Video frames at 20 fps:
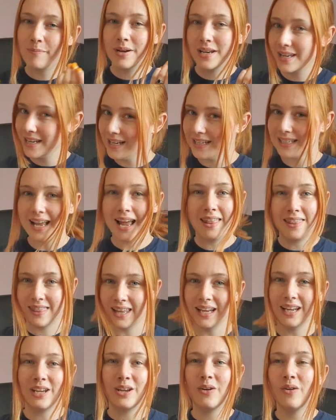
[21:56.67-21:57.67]
Please and
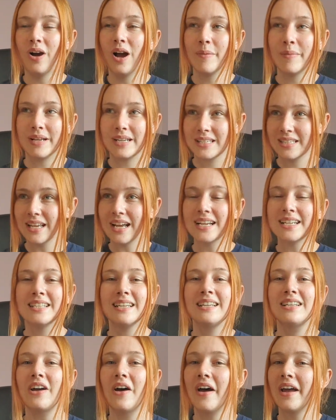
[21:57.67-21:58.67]
thank you. I'm
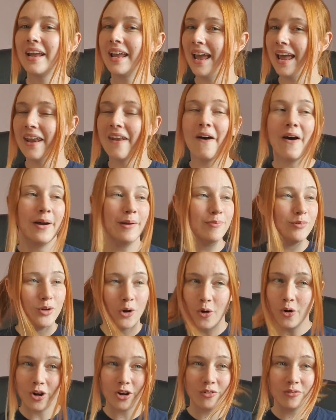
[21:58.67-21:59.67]
excited. Again, I'm
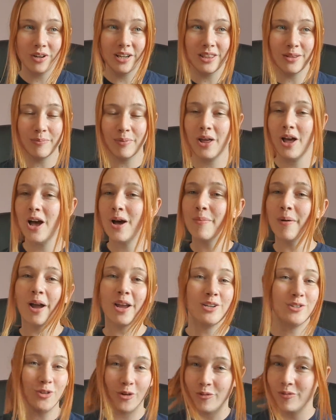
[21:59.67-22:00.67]
not going to read the blurb.
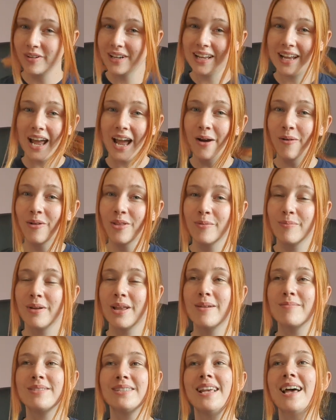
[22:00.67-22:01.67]
I don't really care what the
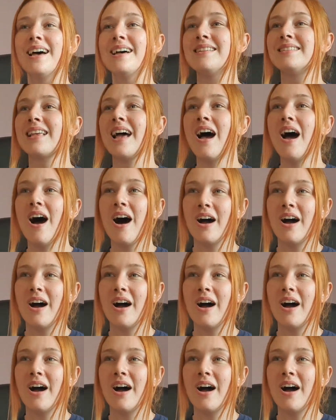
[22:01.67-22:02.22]
blurb says.